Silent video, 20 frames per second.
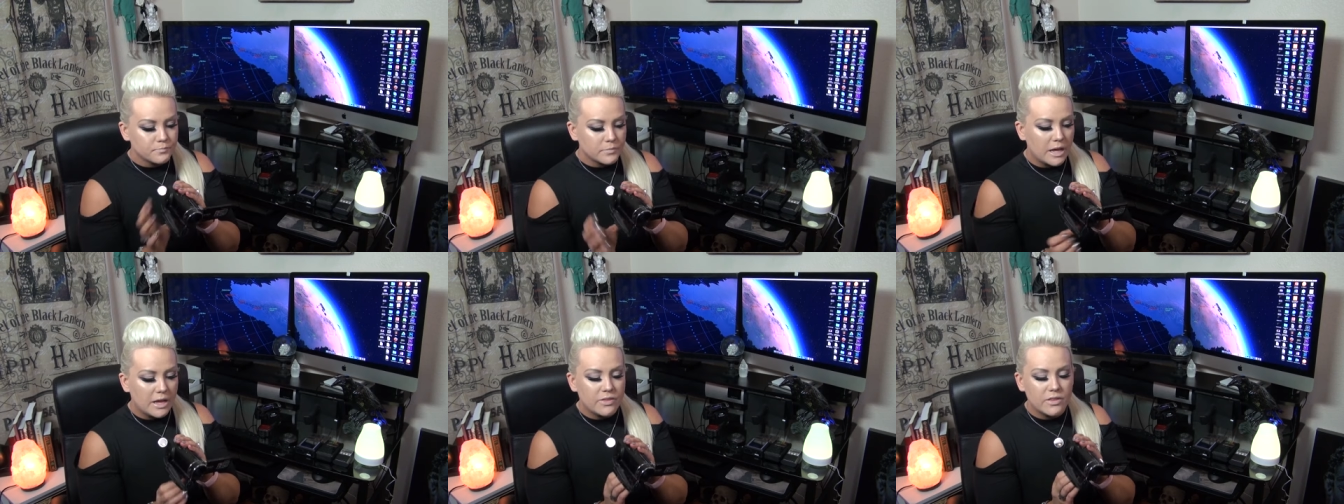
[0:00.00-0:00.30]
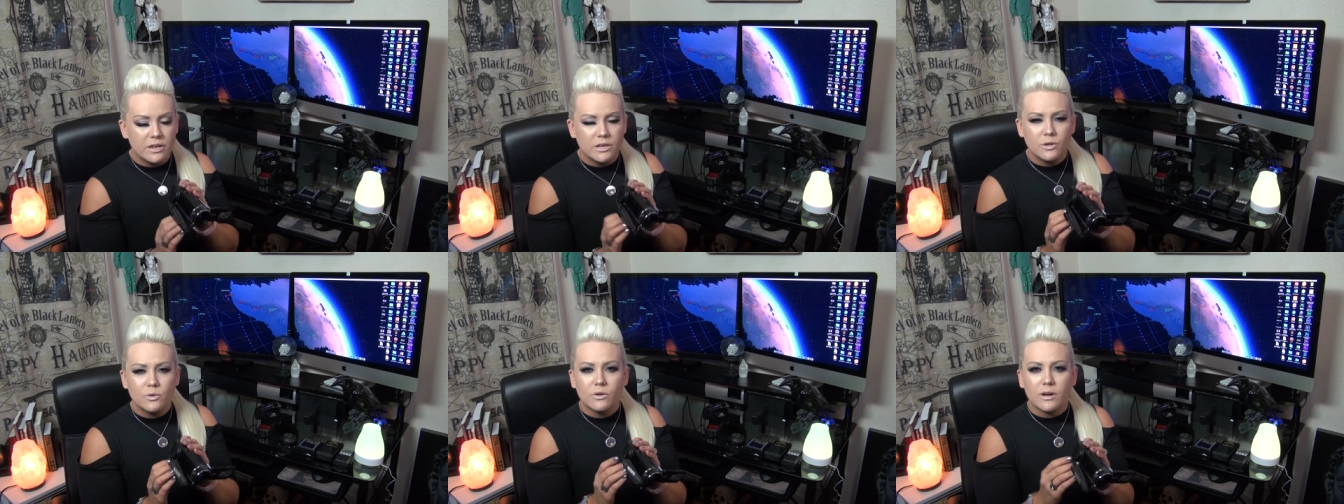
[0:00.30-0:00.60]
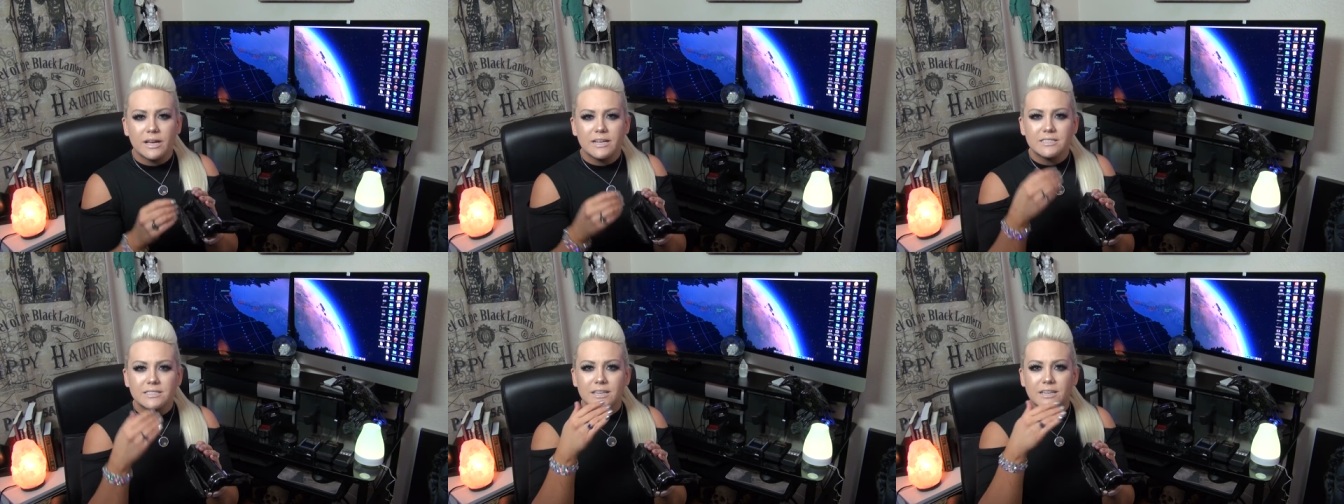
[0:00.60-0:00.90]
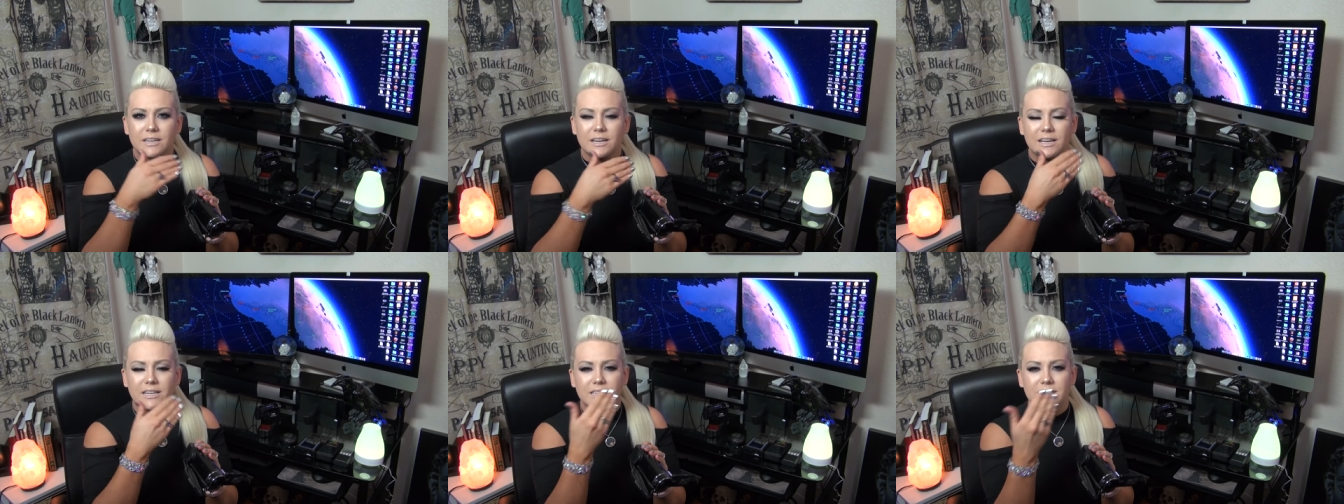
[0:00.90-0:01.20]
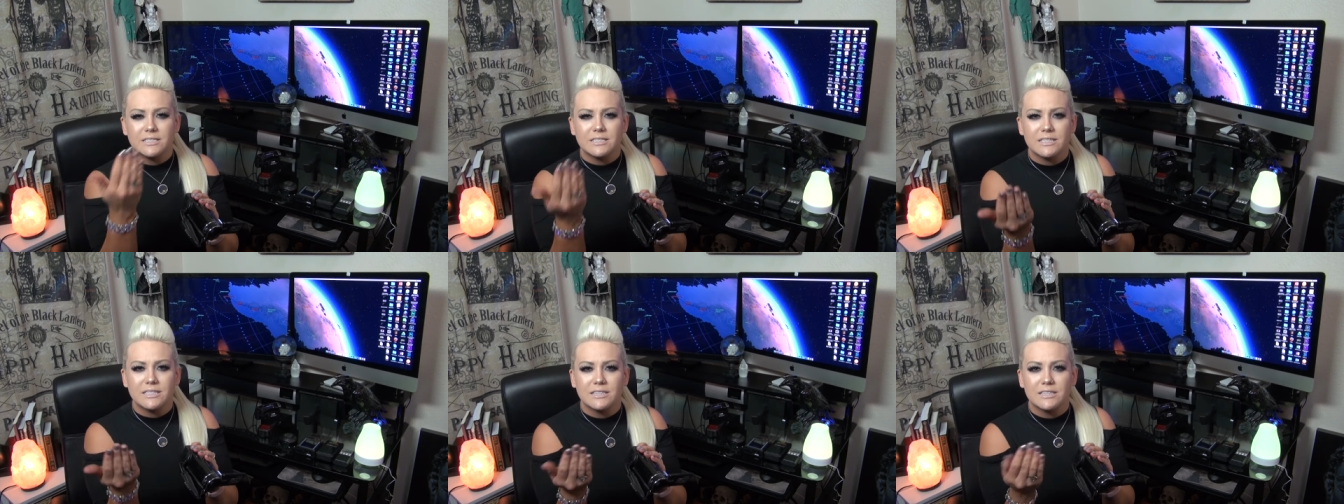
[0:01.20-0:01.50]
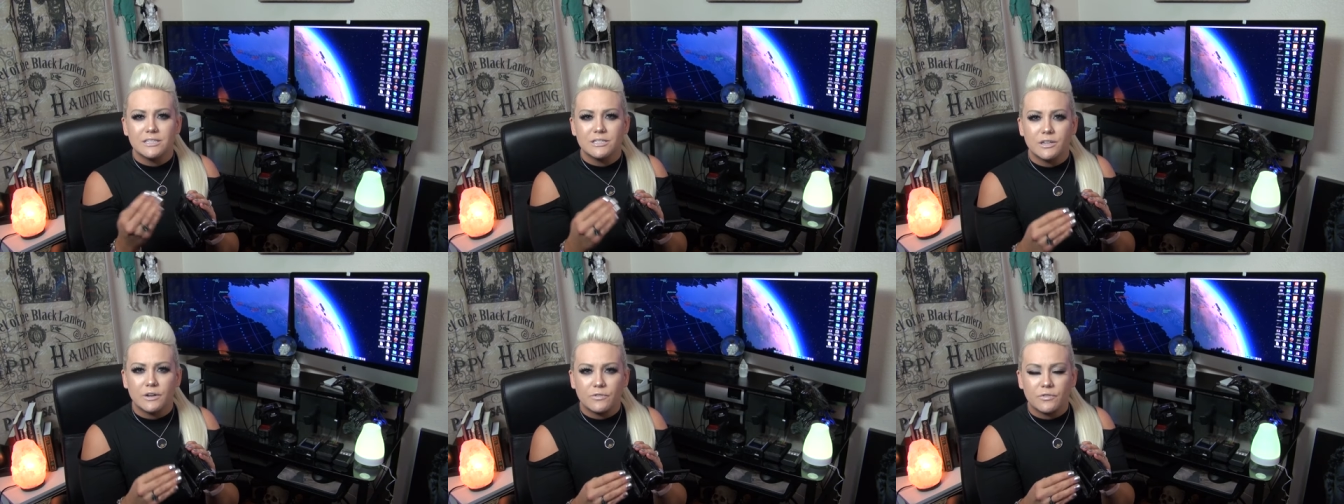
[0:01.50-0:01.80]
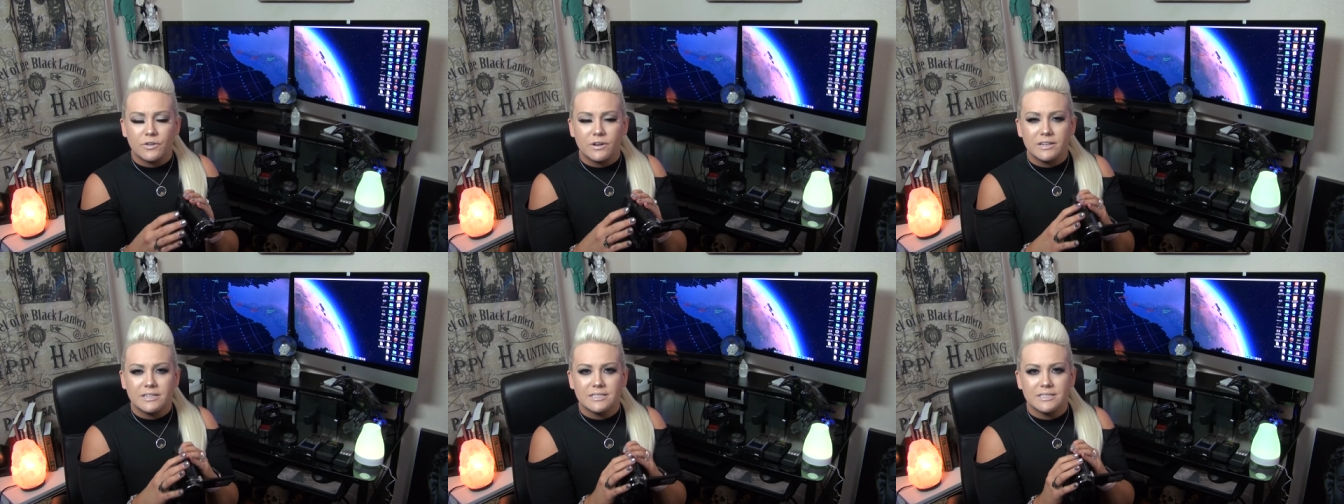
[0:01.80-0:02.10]
And then you guys can kind of see the
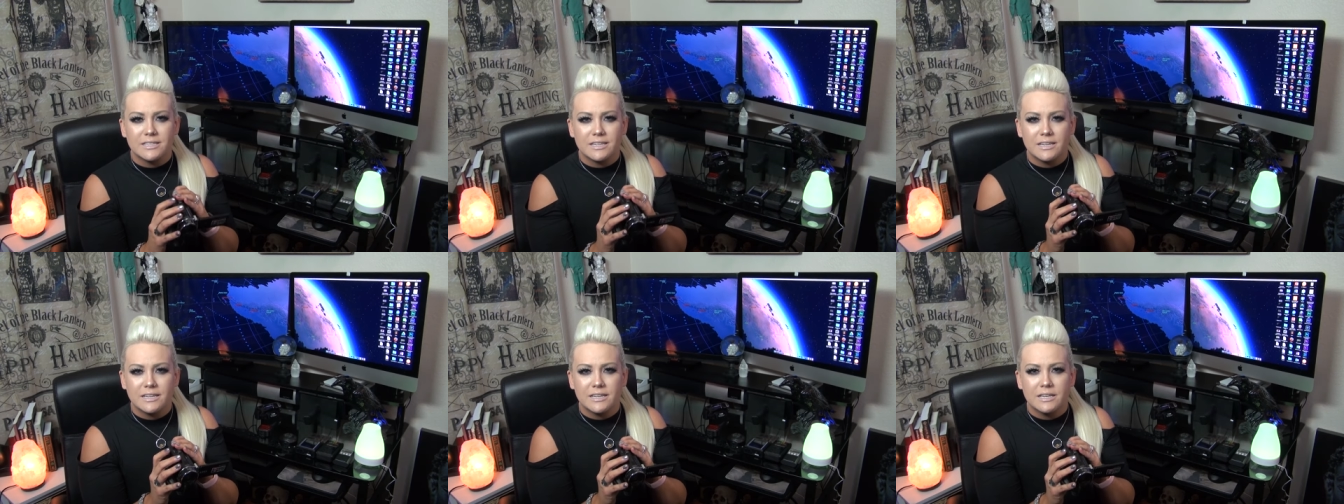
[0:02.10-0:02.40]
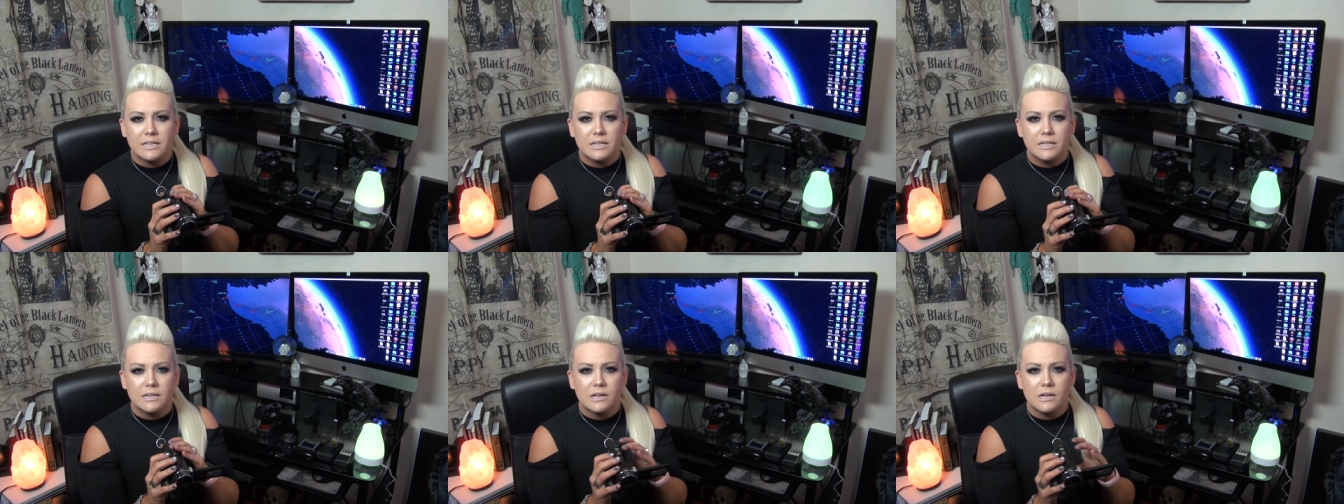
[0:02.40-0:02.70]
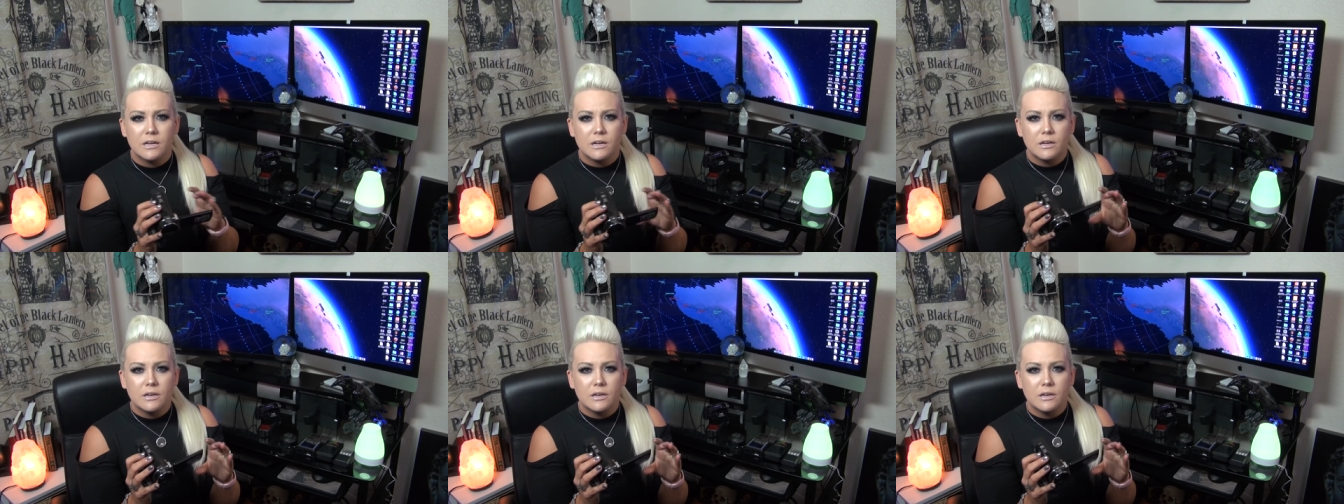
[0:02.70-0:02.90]
difference in